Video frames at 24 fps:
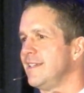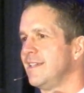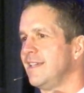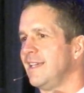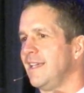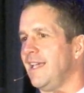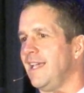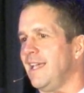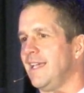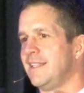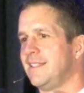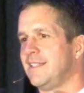
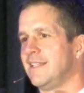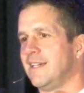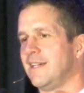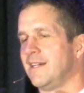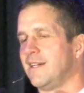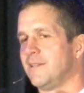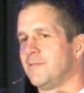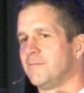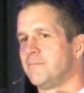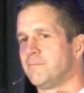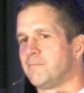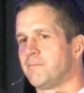And
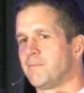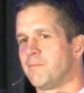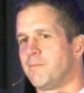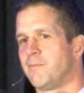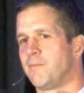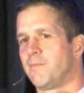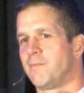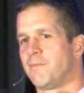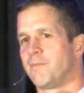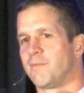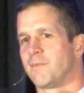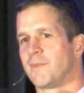
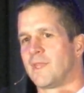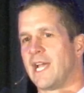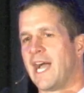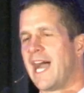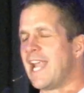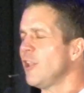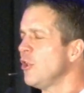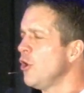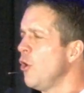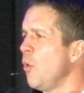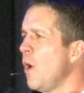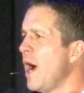I
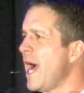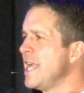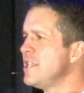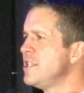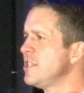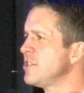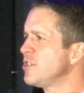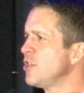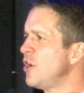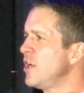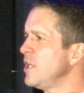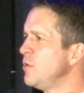don't know why. I
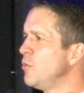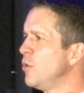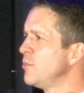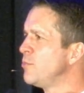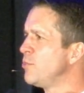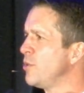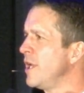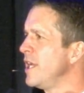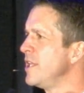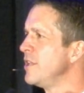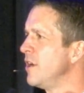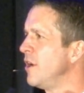just thought he would
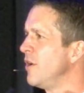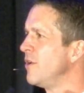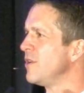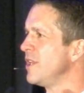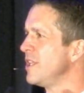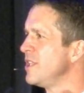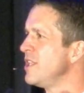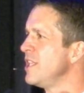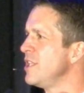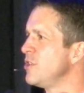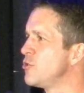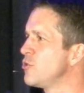play, though.
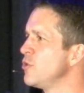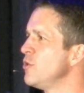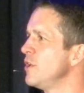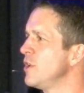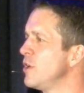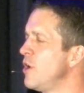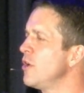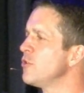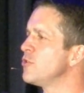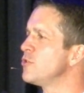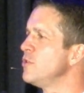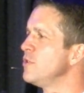In
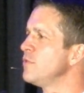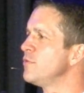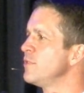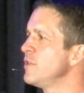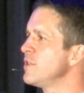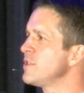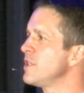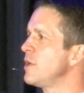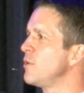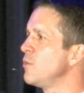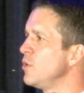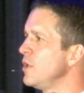all
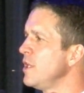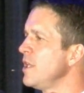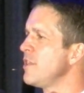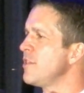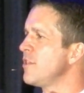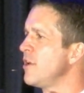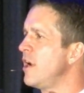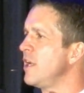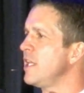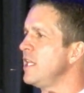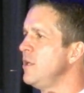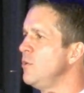truthfulness, I really
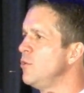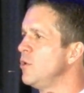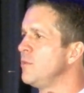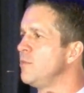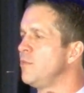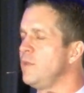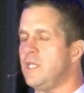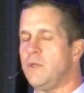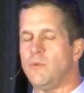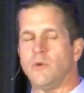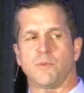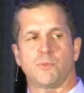thought
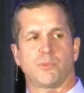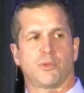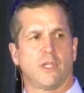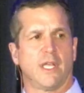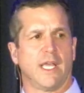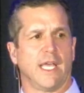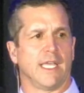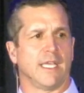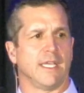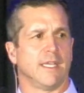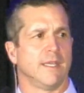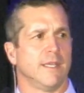he would
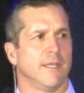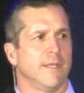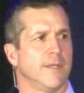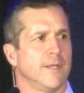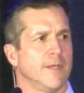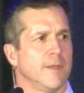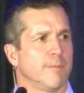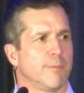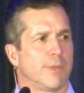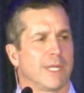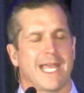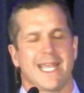play.
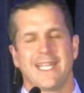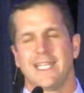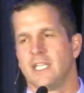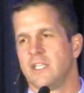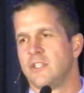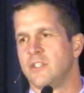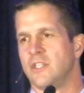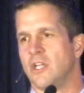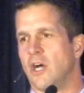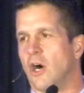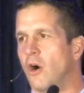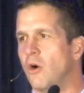But I
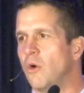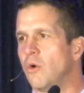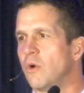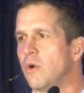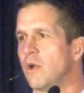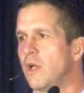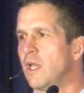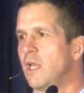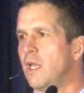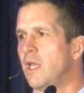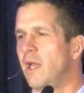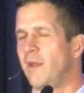didn't know.
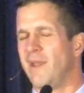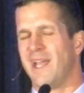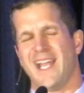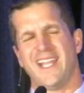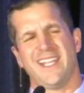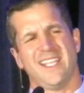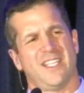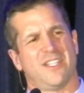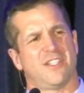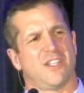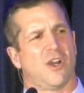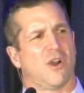How do
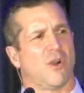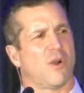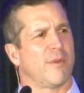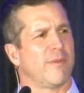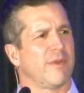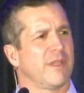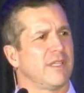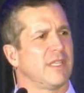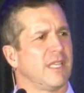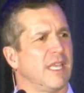you know?